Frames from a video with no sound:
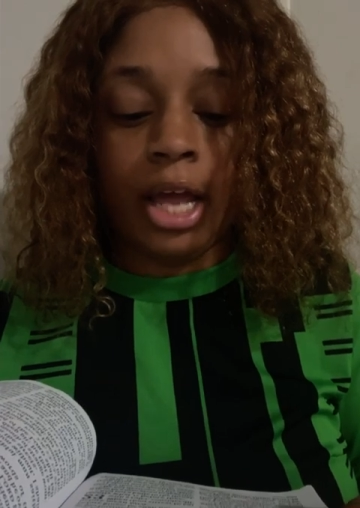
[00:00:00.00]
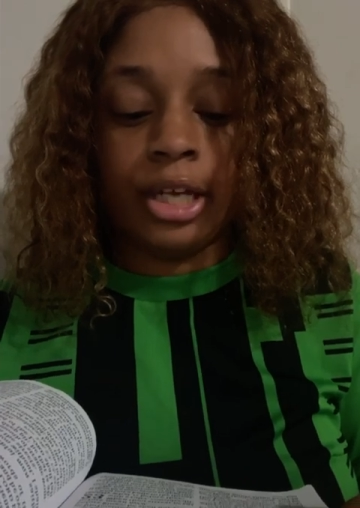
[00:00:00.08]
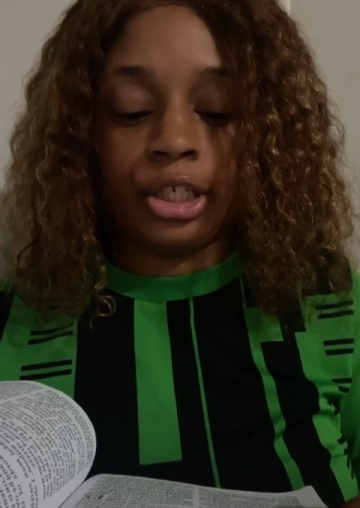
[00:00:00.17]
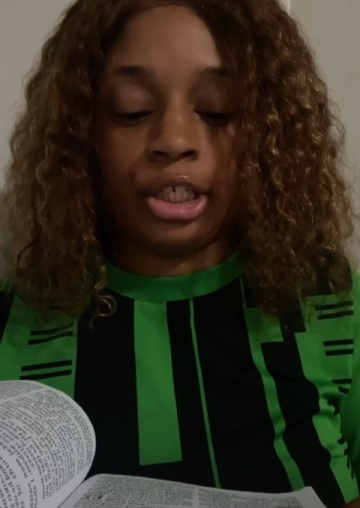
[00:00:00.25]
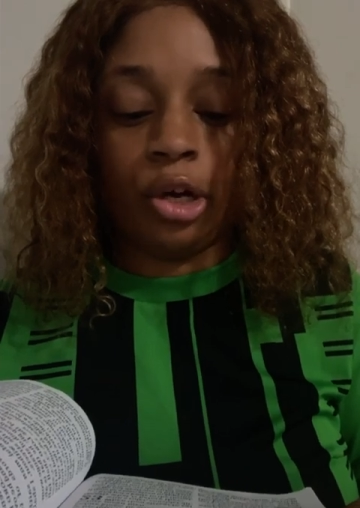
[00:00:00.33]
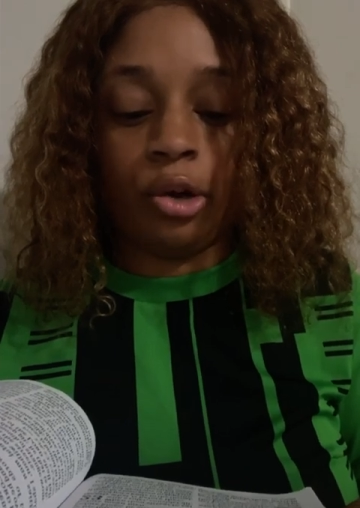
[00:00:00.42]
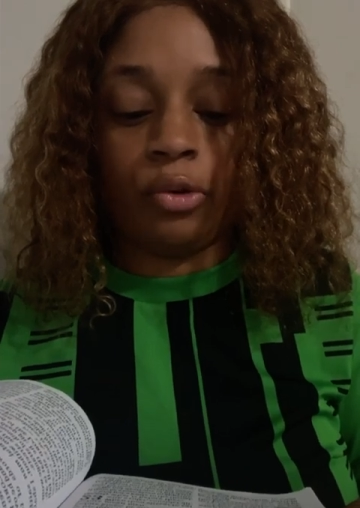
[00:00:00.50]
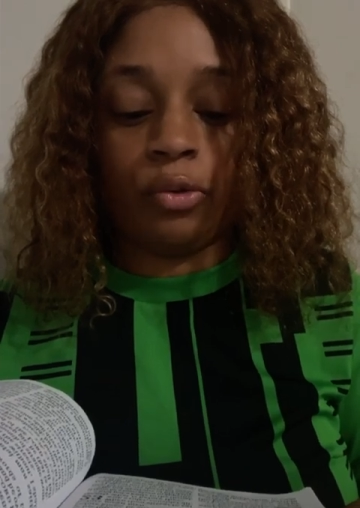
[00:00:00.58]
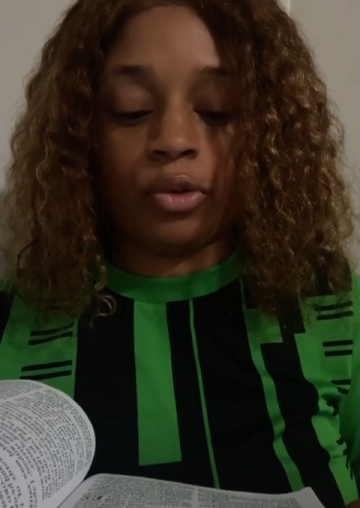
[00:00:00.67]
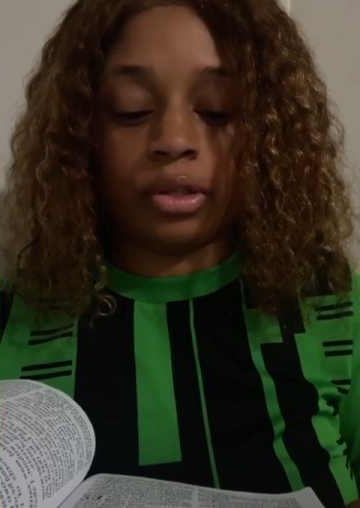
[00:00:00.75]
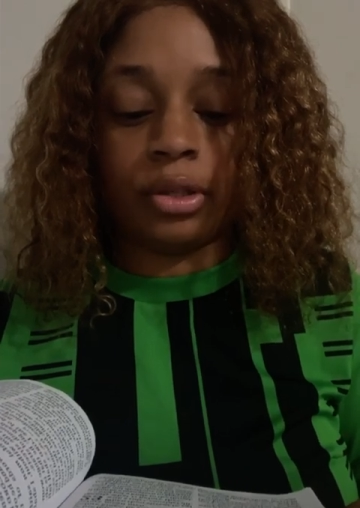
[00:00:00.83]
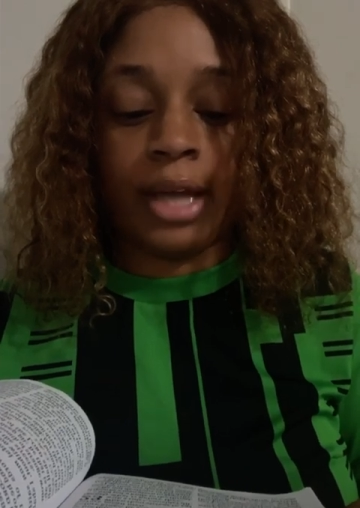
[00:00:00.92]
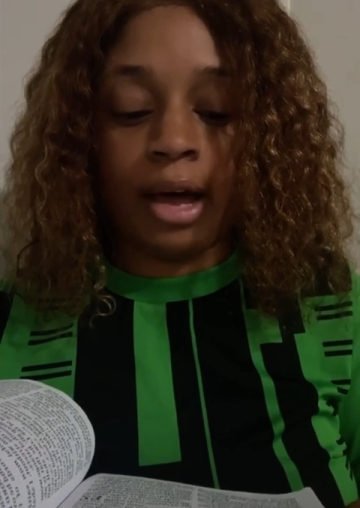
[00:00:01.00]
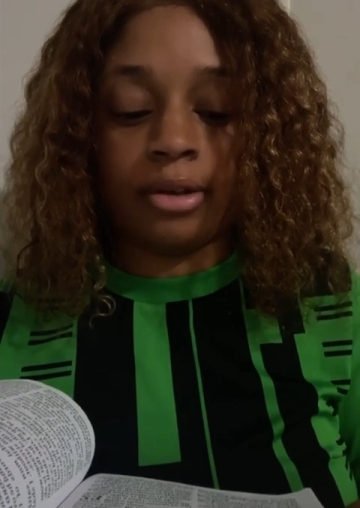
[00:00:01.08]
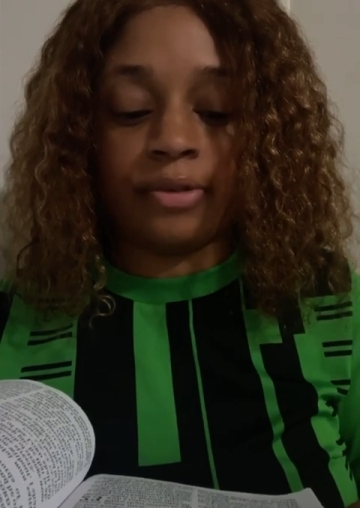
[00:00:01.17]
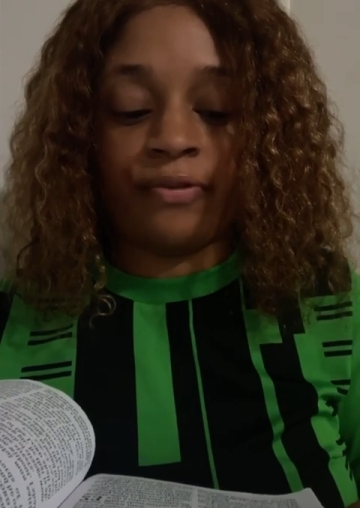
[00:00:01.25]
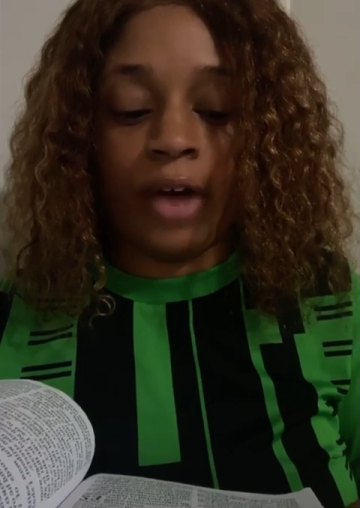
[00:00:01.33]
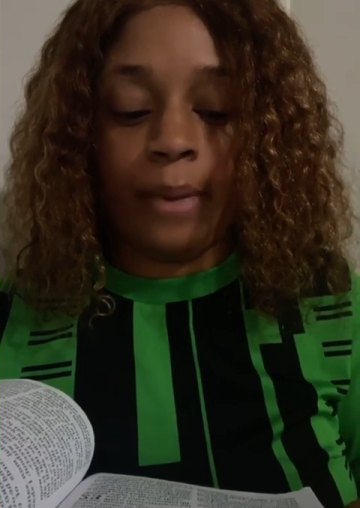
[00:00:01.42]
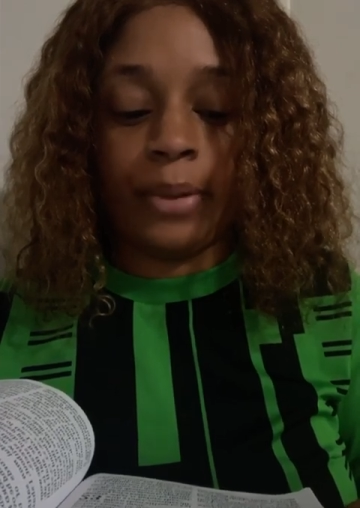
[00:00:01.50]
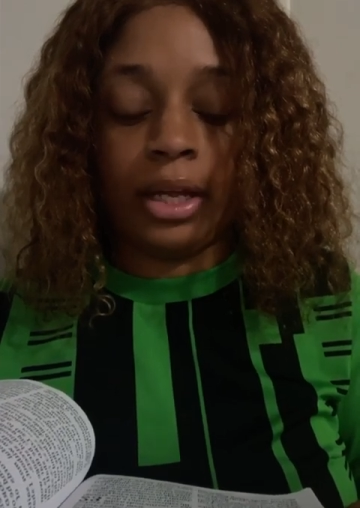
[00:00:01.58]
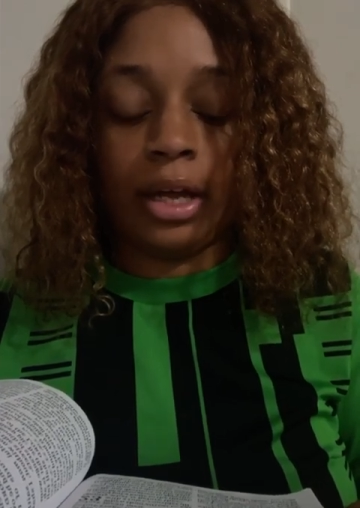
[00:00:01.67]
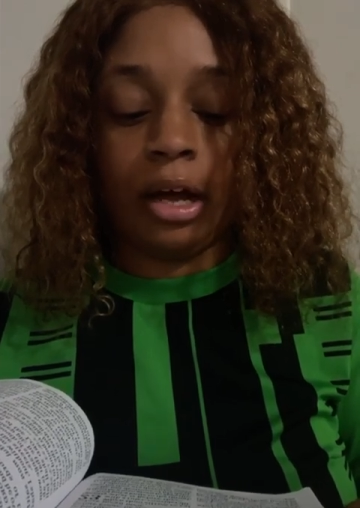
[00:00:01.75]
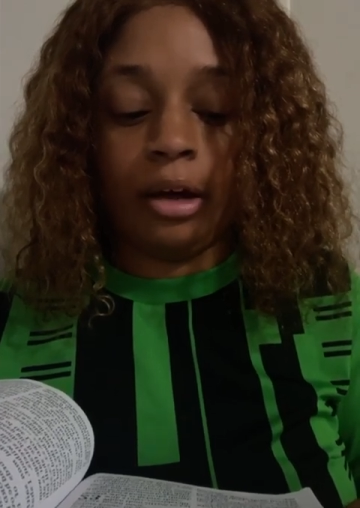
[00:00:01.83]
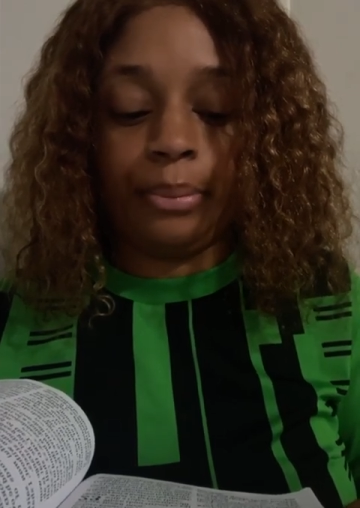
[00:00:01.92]
shall thou
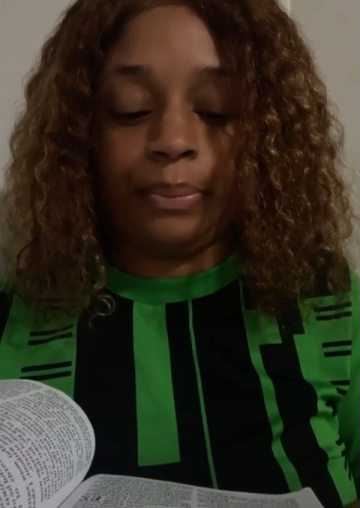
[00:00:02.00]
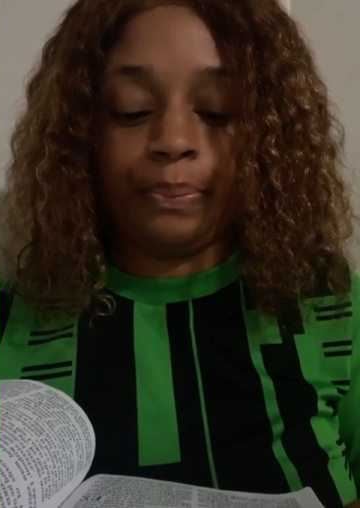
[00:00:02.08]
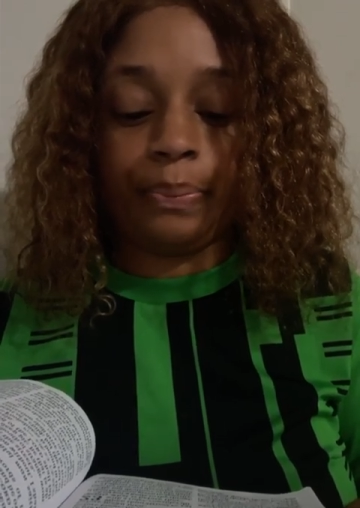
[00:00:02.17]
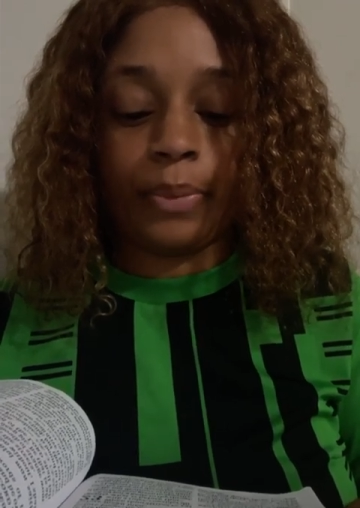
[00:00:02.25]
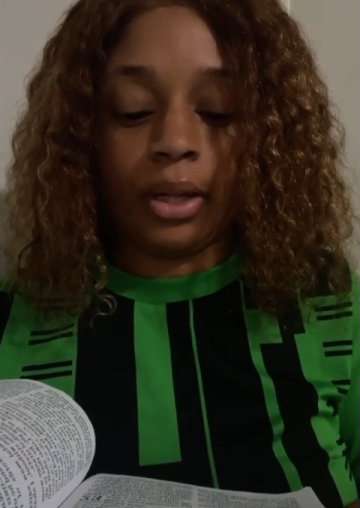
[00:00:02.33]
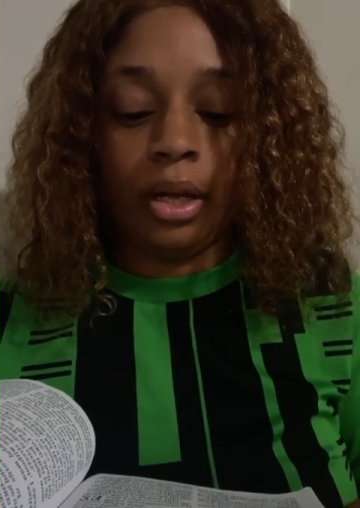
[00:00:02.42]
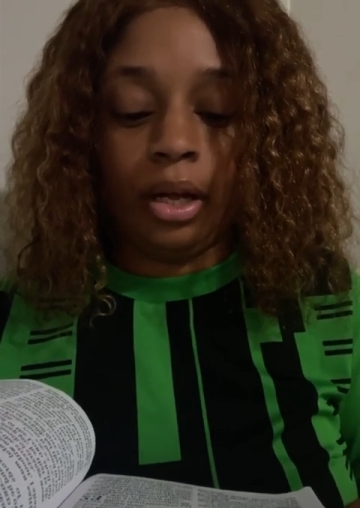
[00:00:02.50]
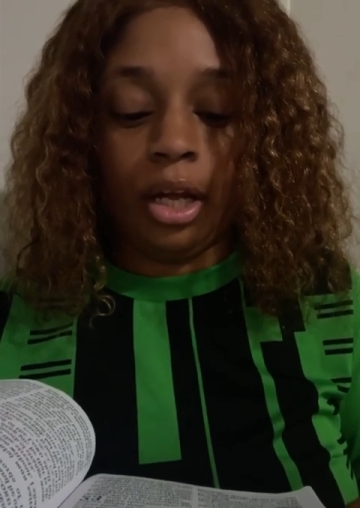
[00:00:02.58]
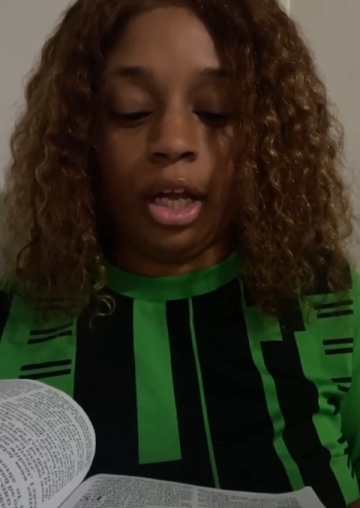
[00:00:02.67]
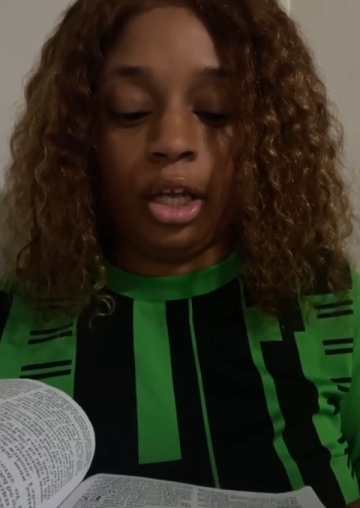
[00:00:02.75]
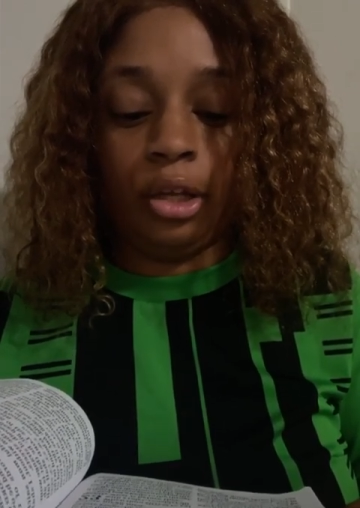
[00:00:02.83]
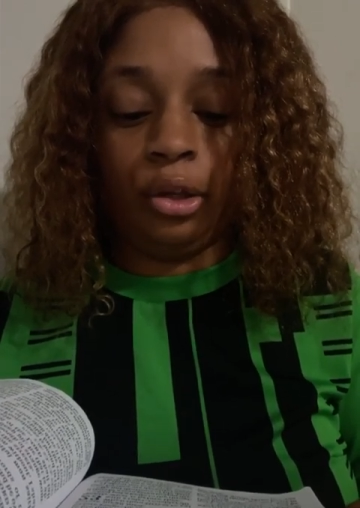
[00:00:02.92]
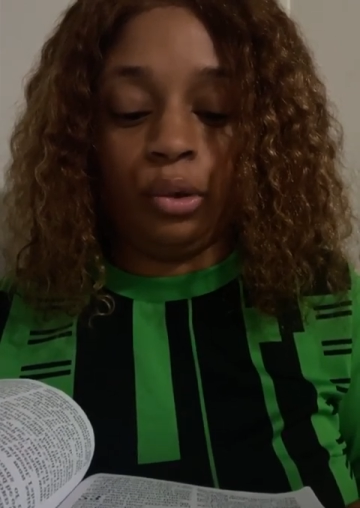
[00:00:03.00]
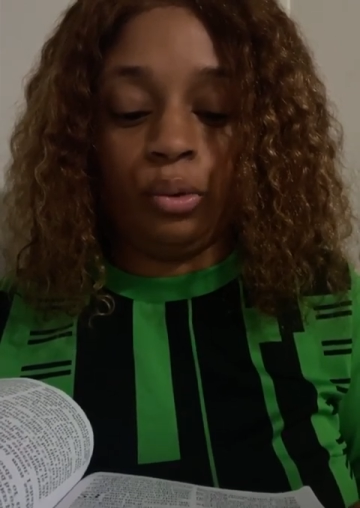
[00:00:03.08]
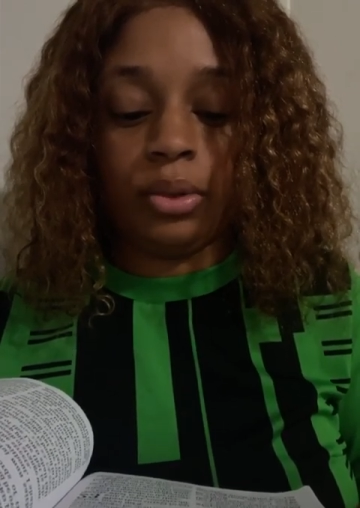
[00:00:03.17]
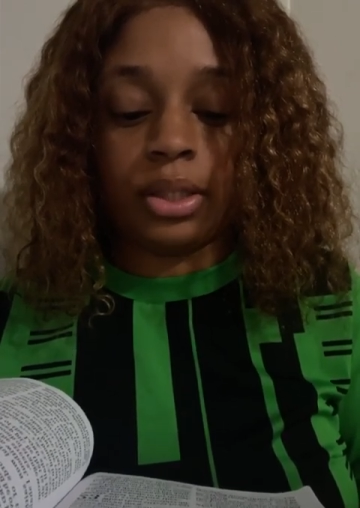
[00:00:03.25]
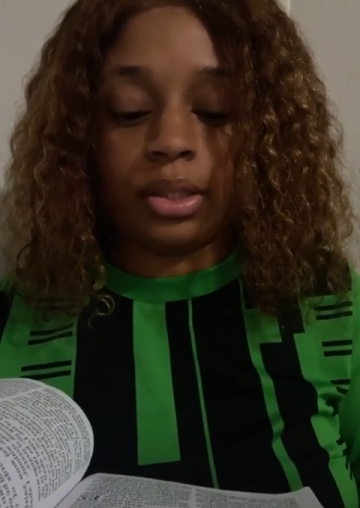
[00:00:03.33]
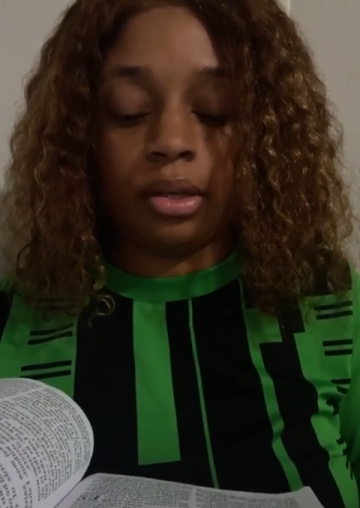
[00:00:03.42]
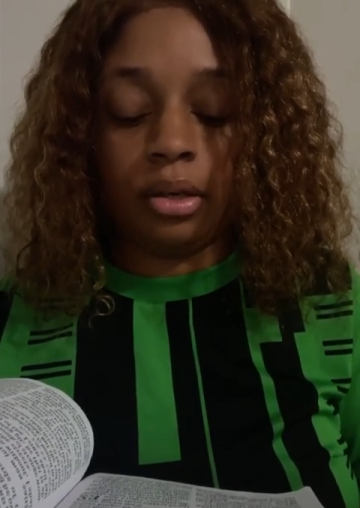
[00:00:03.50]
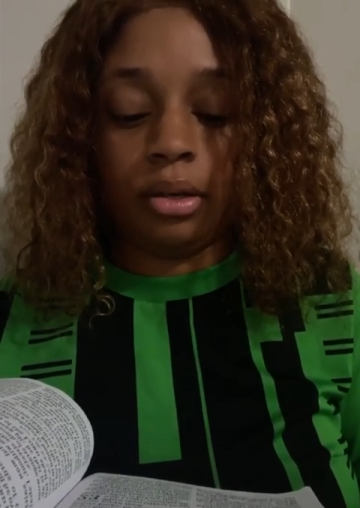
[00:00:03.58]
vomit up, and loose